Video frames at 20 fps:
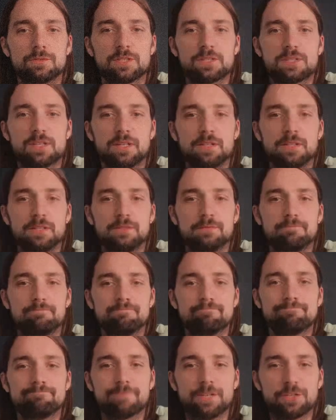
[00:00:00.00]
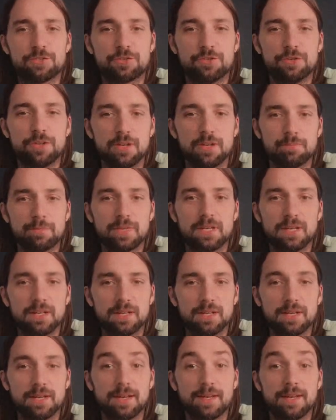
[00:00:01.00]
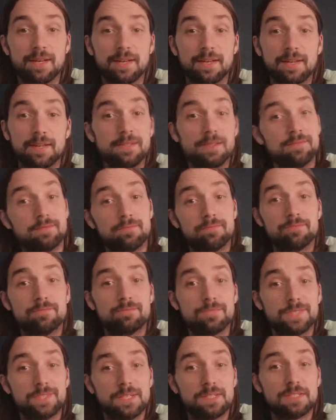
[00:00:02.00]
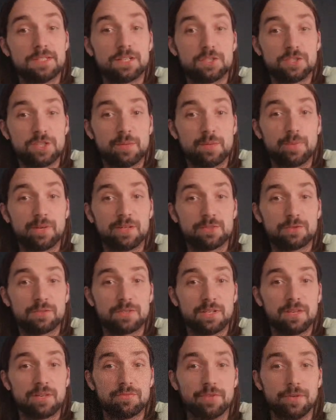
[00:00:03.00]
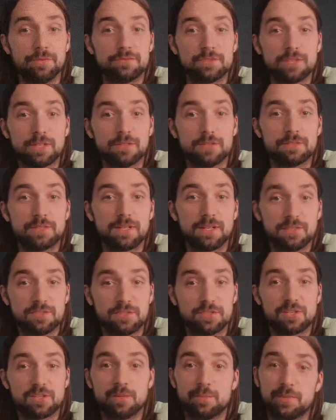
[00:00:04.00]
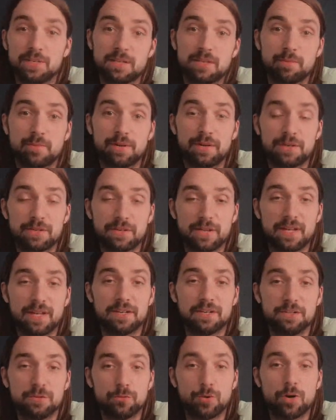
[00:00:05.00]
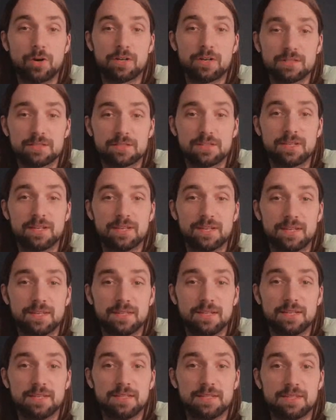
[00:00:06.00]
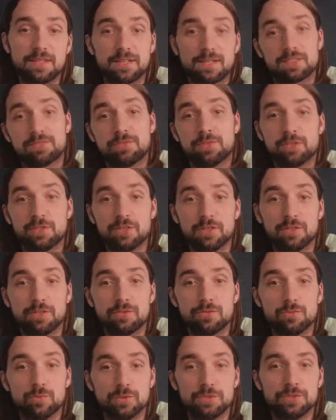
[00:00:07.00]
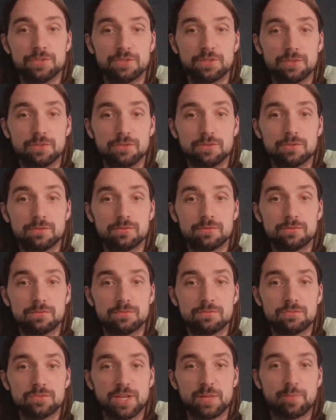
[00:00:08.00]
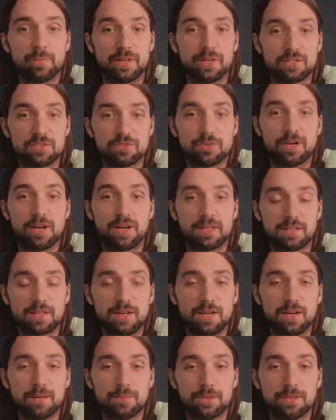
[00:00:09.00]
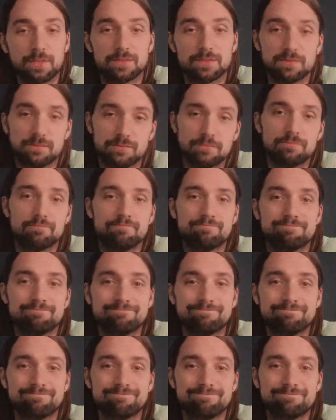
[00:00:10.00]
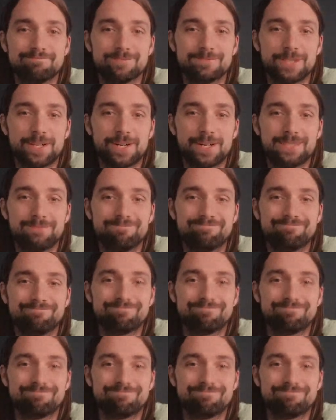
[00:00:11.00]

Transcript: Just kidding. I screwed up and I didn't take JPEGs with the iPhone. So today's just going to be comparing edited RAWs, and then in the next video, we'll do JPEG straight out of the camera. Sorry.